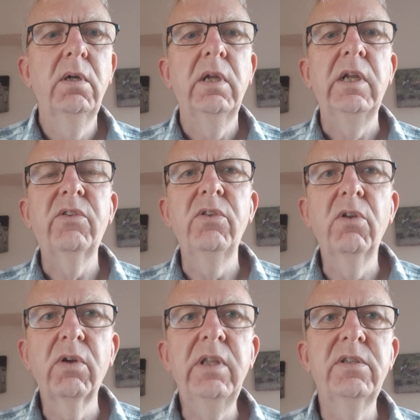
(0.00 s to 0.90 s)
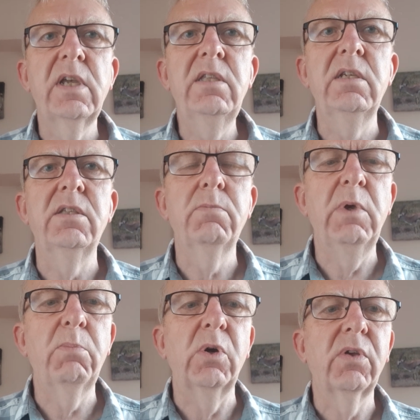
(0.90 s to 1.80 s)
It's not intended to be
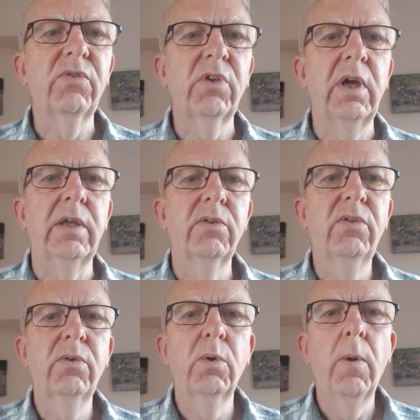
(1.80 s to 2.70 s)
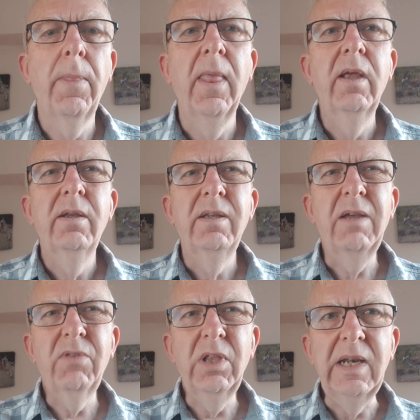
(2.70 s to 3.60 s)
a book of science.
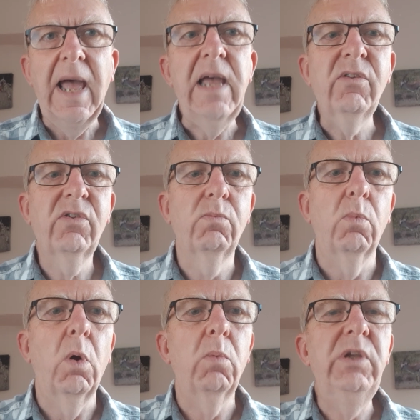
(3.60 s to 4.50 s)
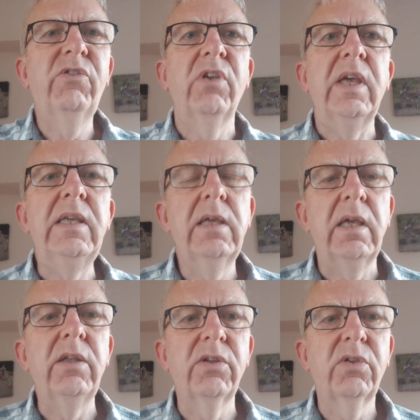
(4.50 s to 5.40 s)
Nevertheless, what we see
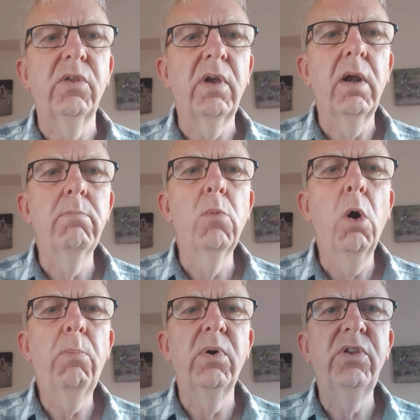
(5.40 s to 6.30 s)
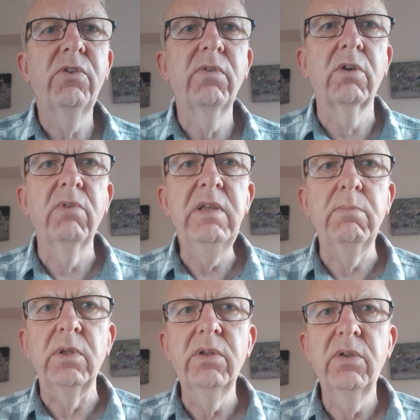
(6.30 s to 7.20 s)
is that there are more points of
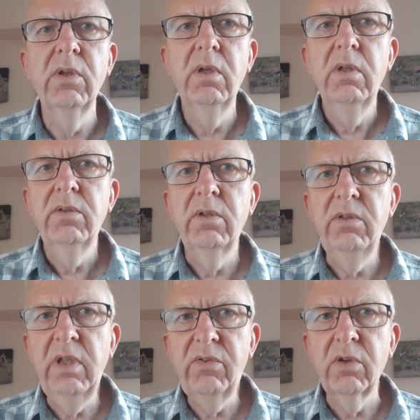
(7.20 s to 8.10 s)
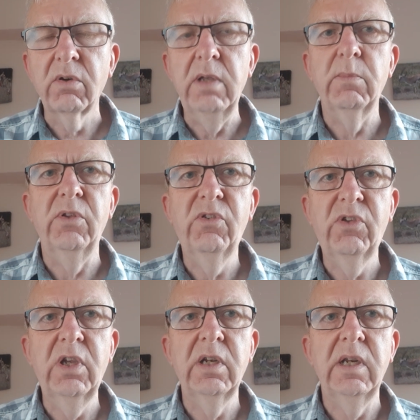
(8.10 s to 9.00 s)
agreement than disagreement,
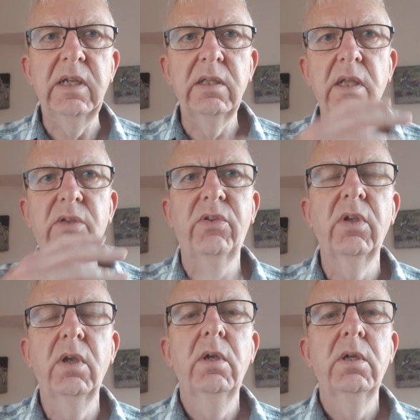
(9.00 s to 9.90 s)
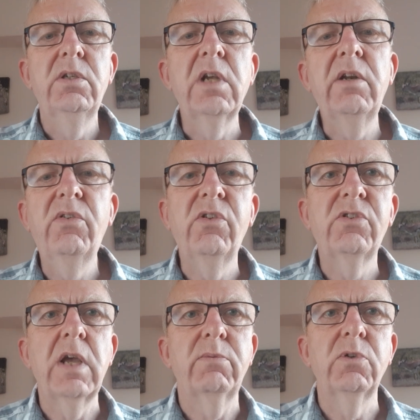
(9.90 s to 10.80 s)
certainly in this Genesis
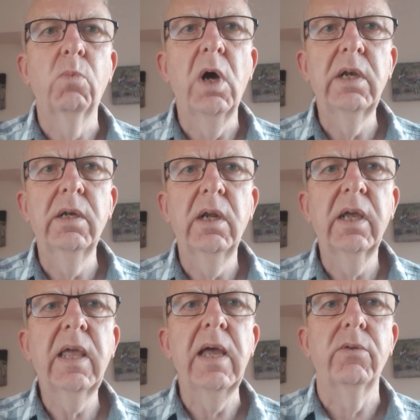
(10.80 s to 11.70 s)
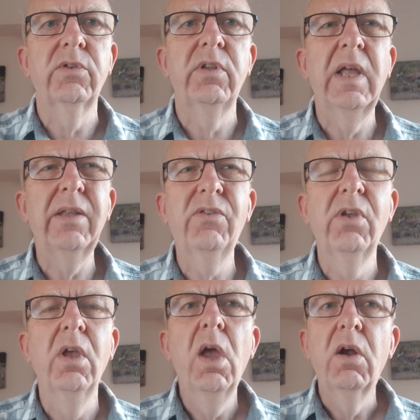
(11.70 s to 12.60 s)
chapter 1 account. And that's
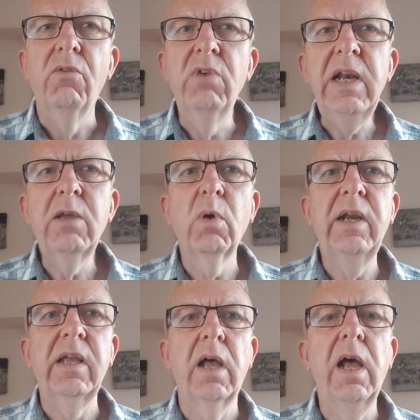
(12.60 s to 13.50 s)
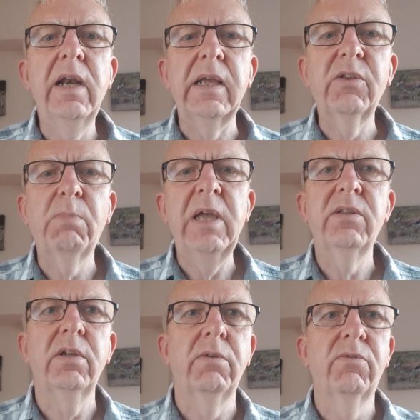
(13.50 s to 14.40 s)
really quite
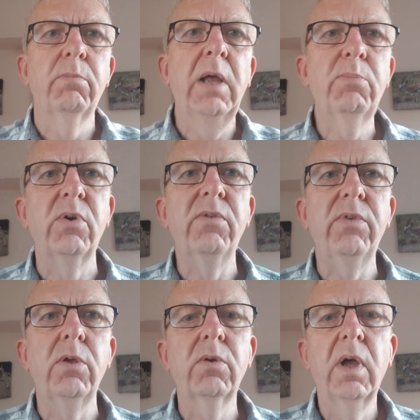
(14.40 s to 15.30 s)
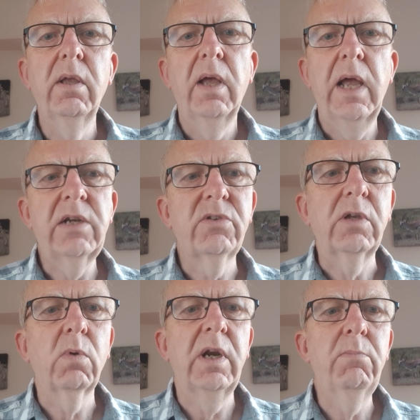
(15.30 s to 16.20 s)
unexpected, and from my point of view, actually
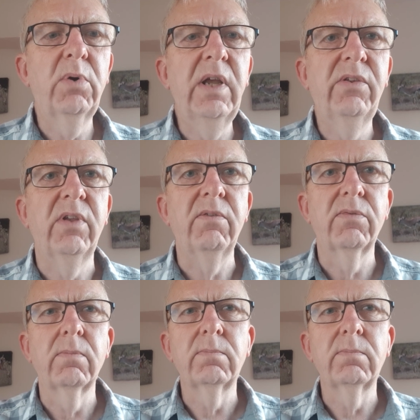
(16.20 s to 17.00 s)
quite impressive.